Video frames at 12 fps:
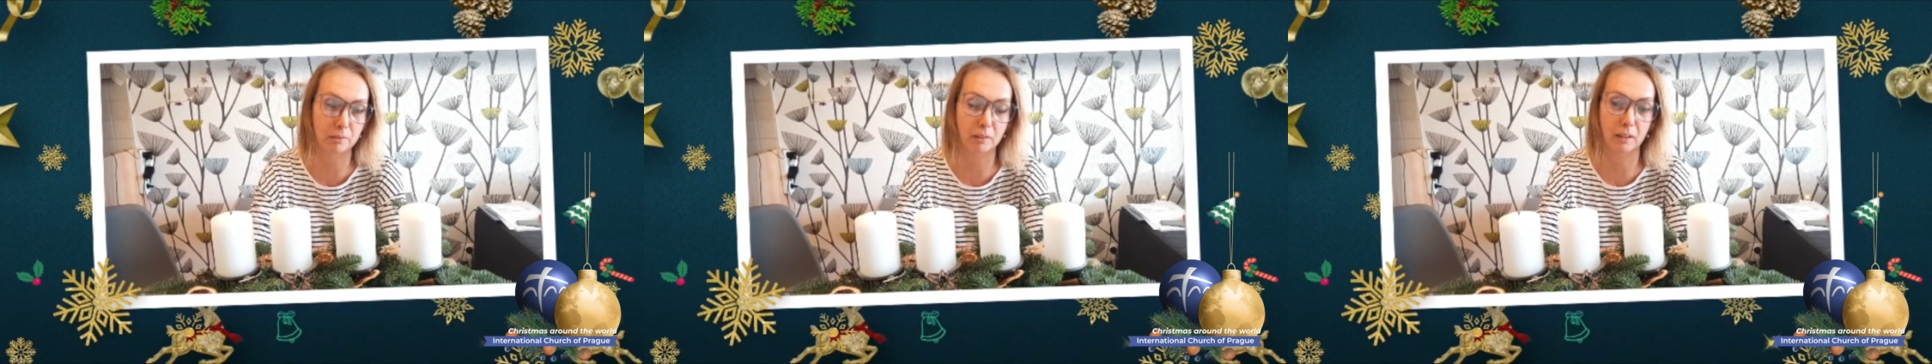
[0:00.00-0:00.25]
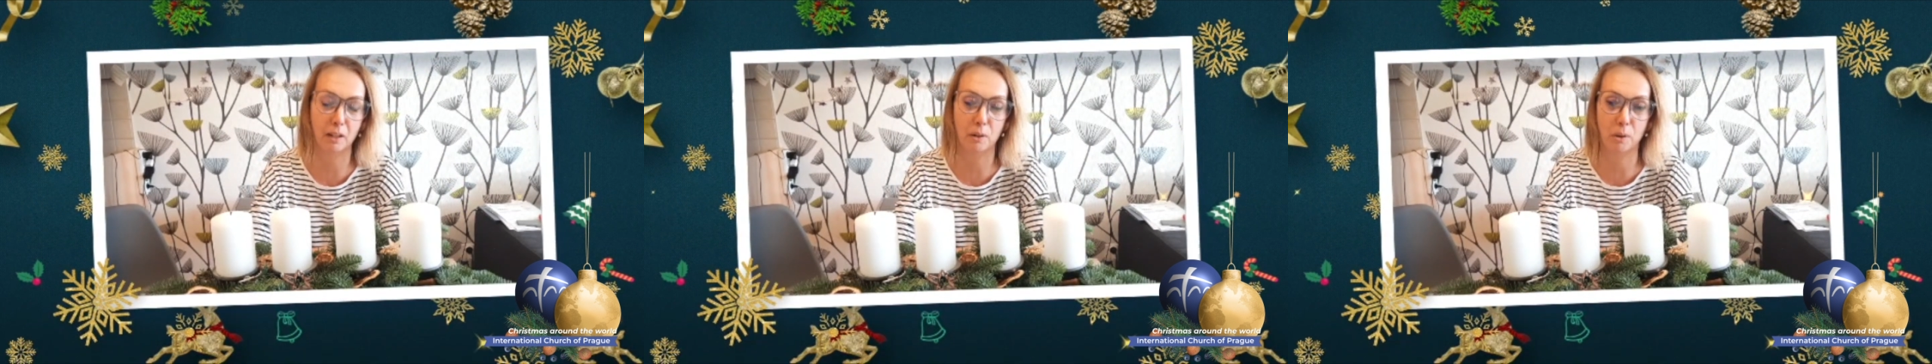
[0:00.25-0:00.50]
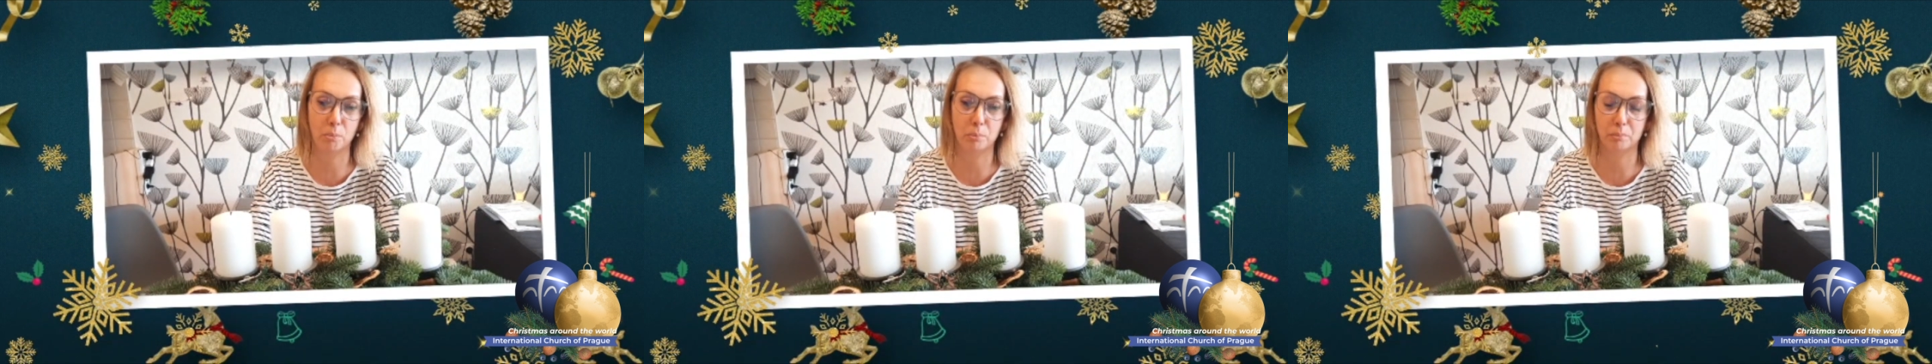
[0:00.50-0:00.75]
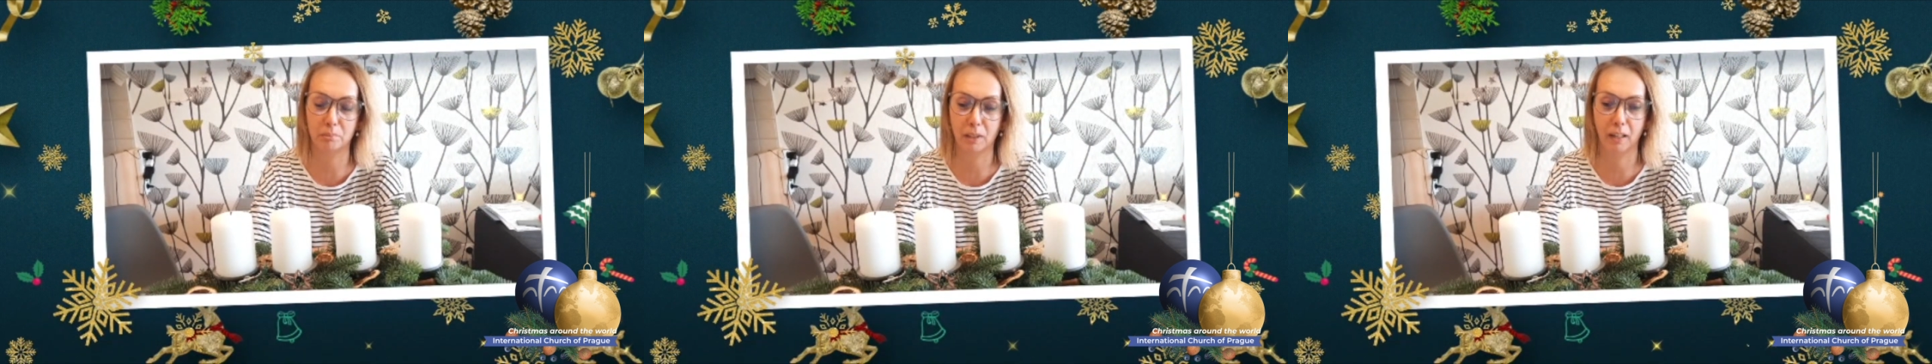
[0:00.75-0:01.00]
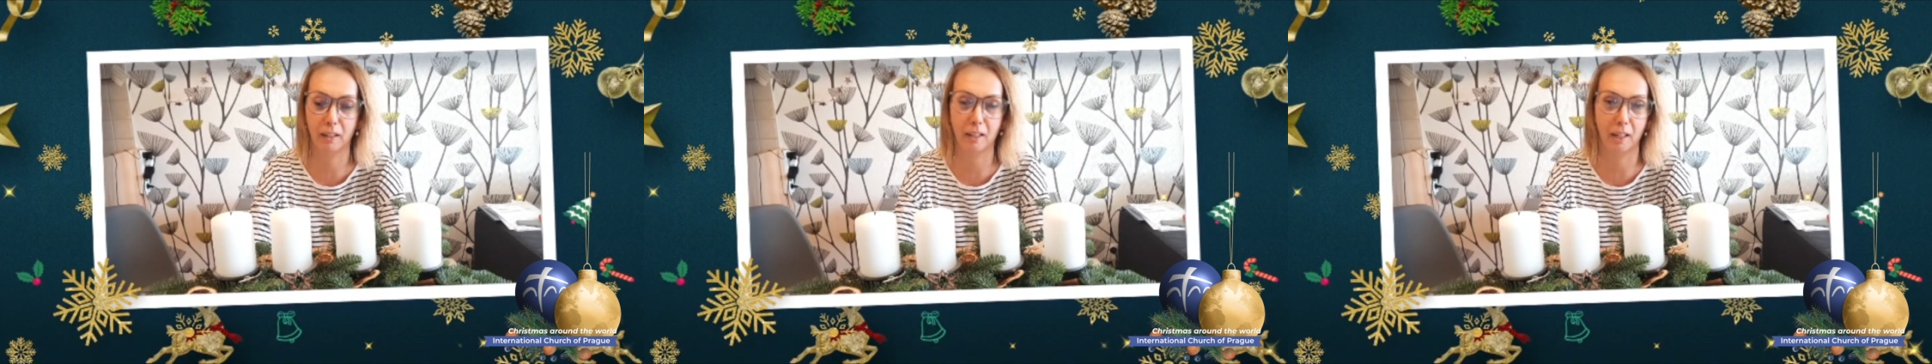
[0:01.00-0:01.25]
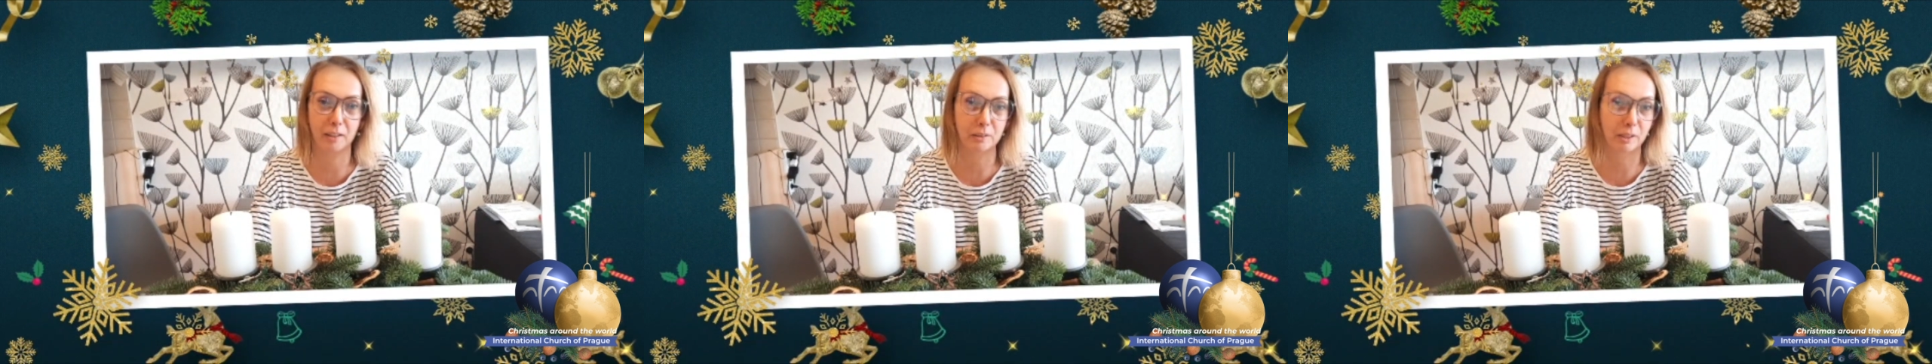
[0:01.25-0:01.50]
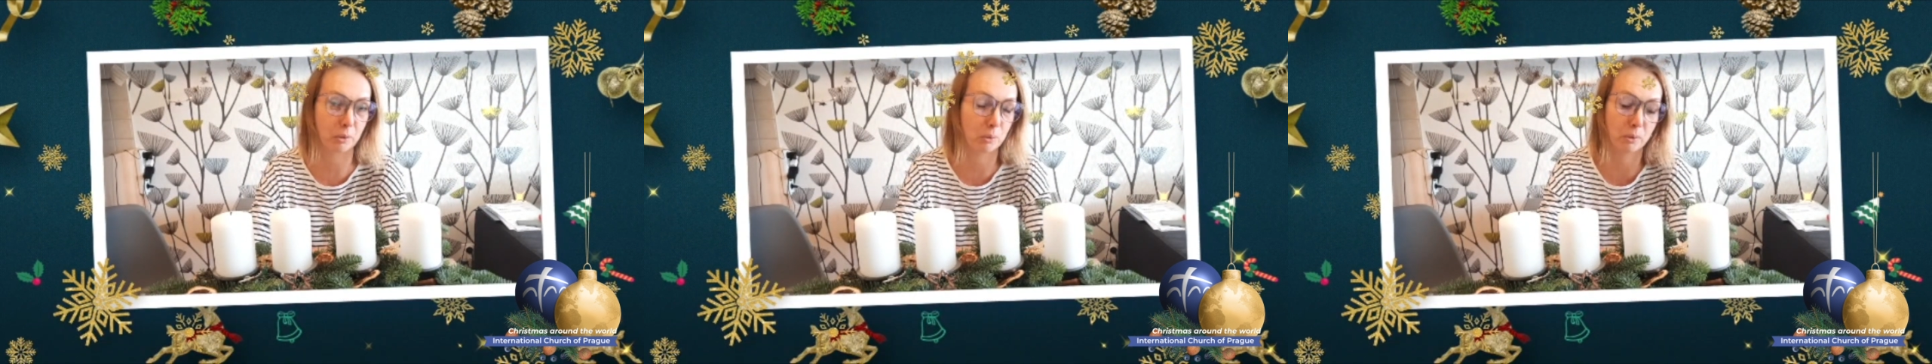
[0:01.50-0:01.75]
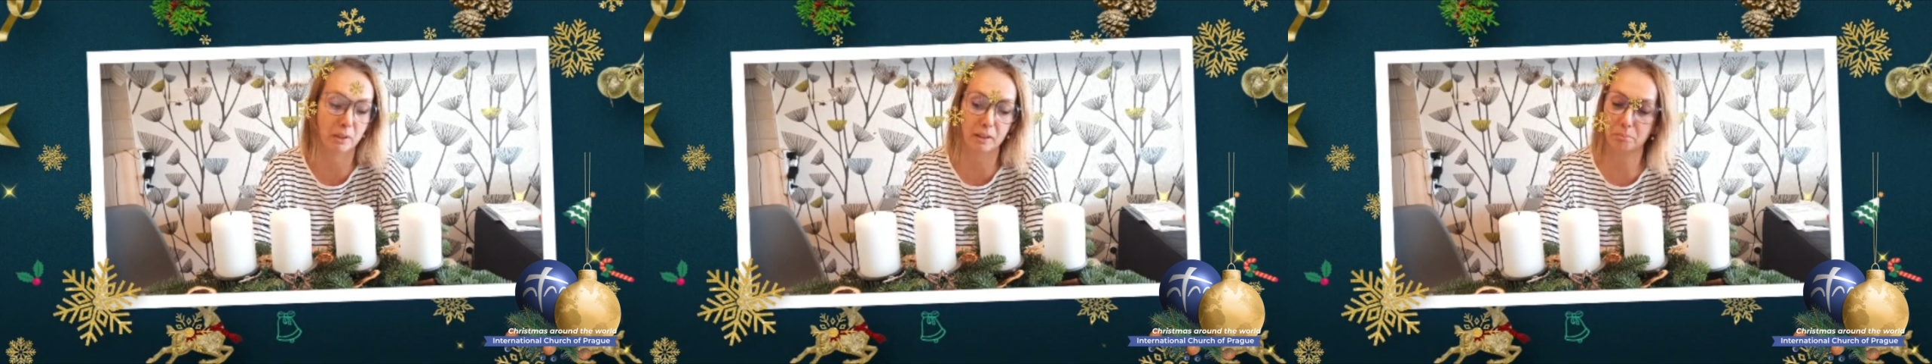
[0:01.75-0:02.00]
home country
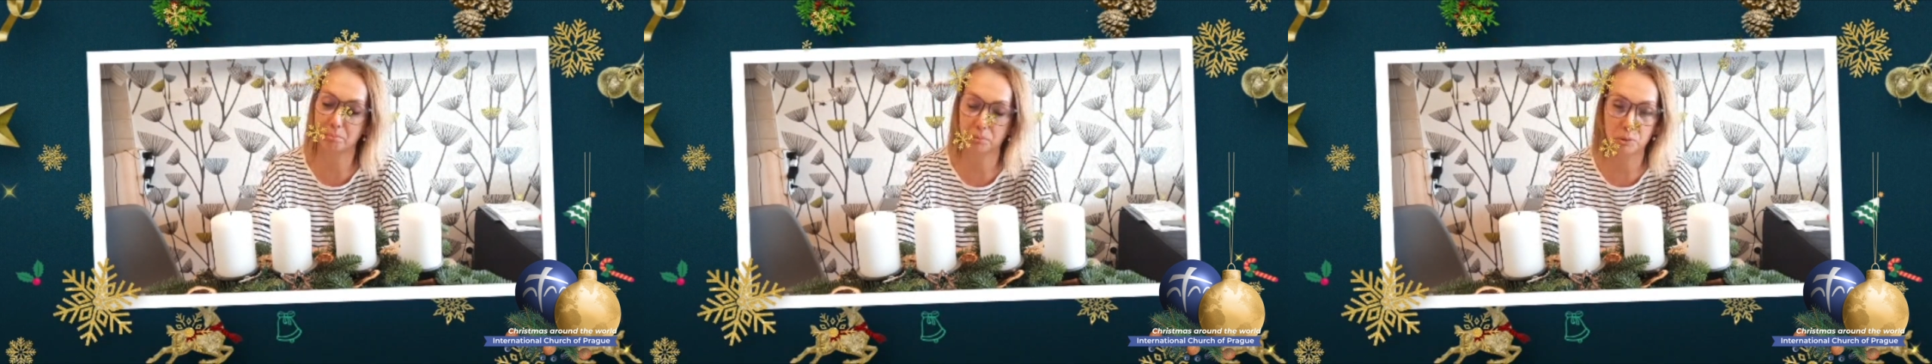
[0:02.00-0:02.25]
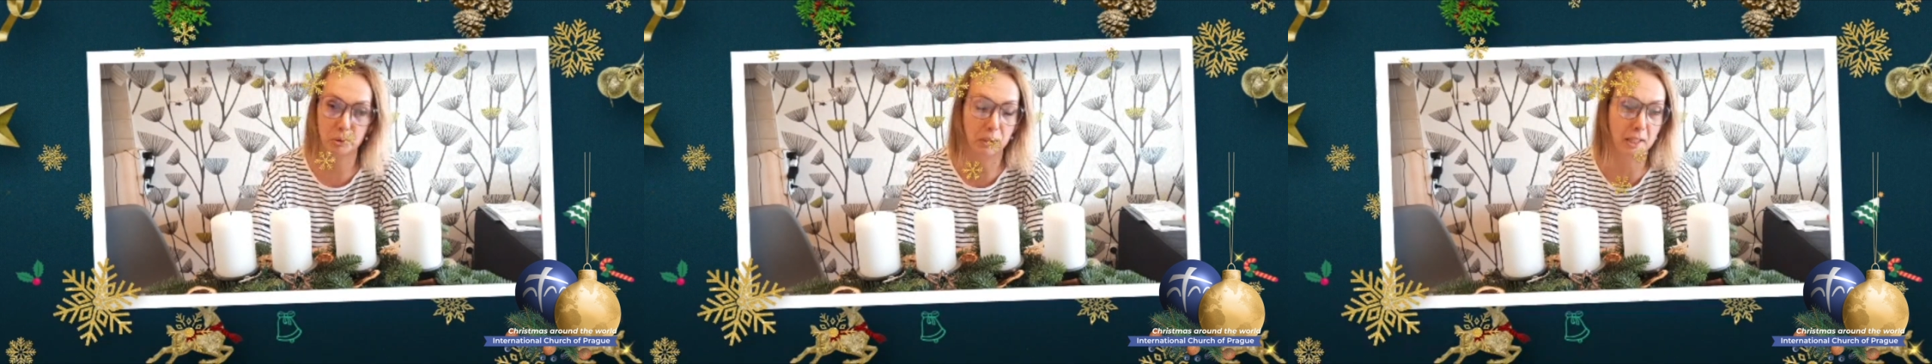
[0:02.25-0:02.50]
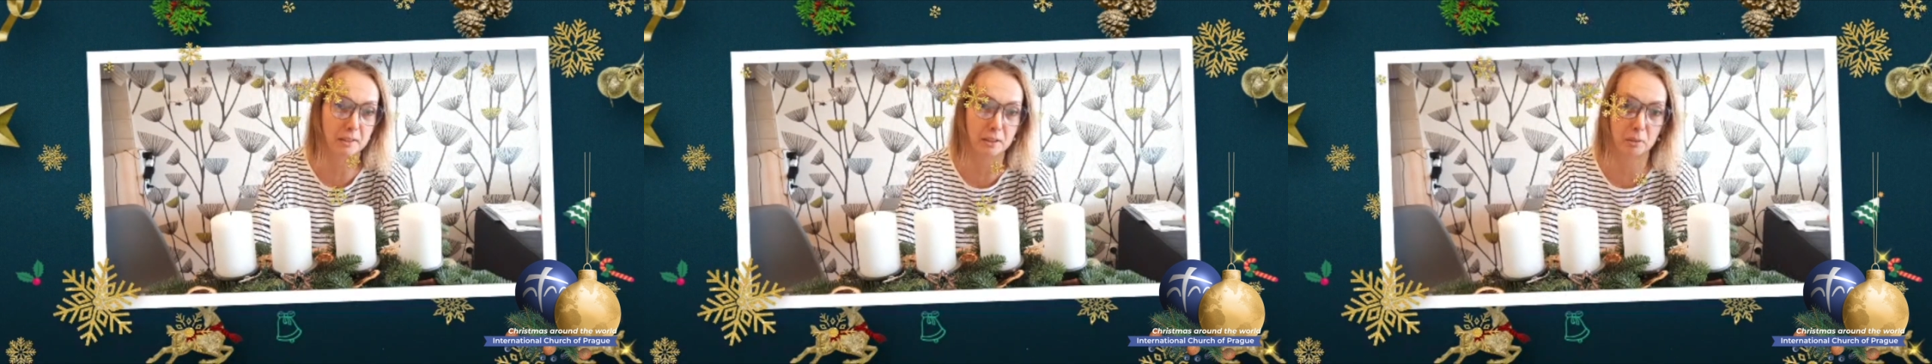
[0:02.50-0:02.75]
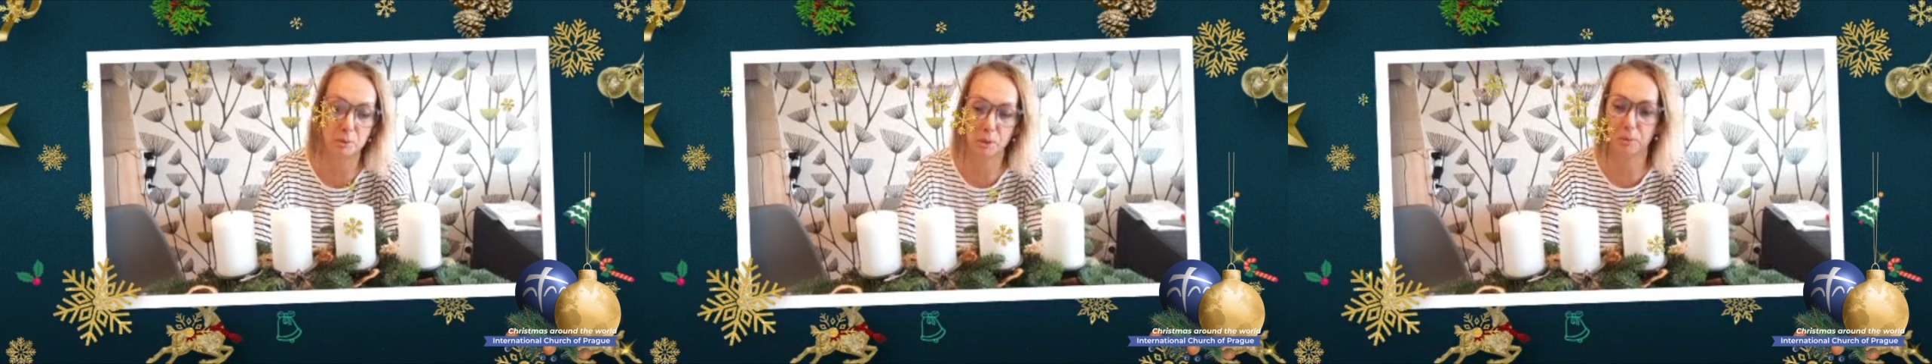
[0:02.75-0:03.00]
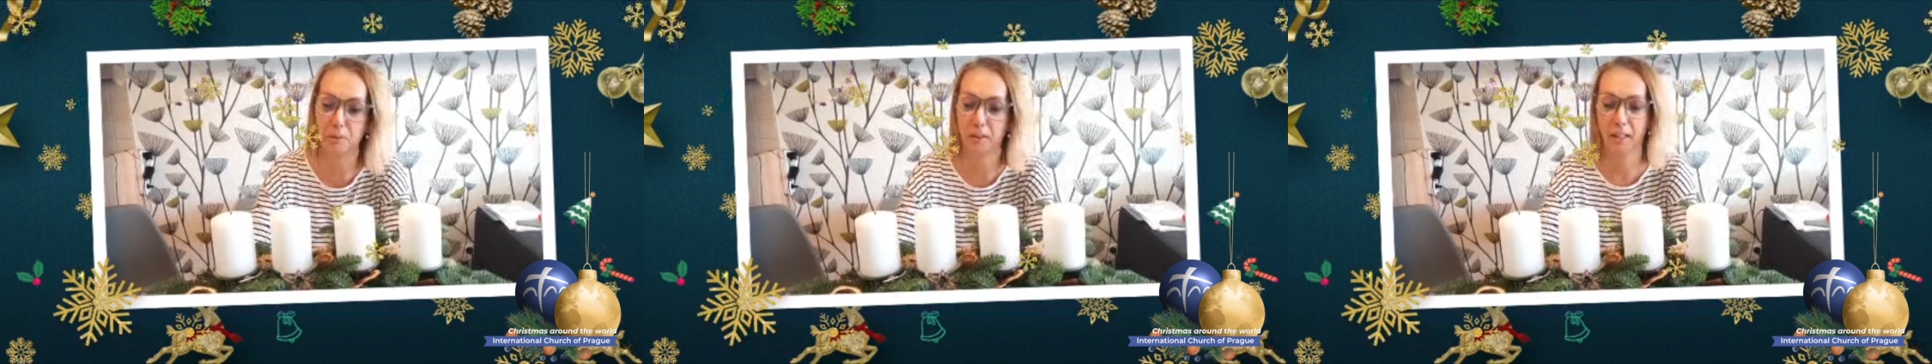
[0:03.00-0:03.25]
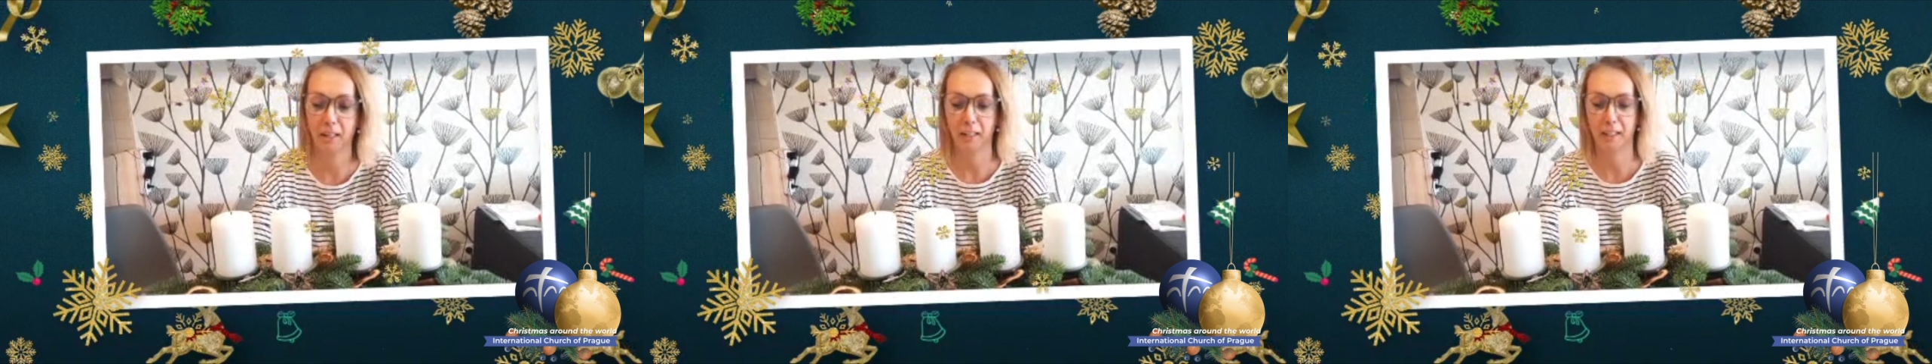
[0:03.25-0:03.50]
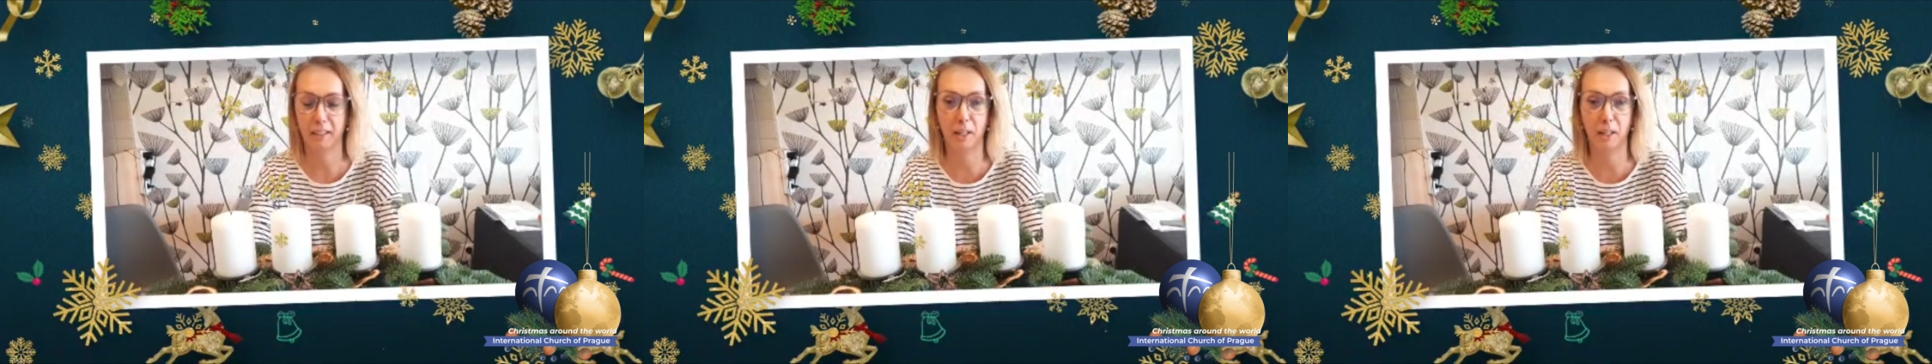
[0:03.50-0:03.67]
or to get some new.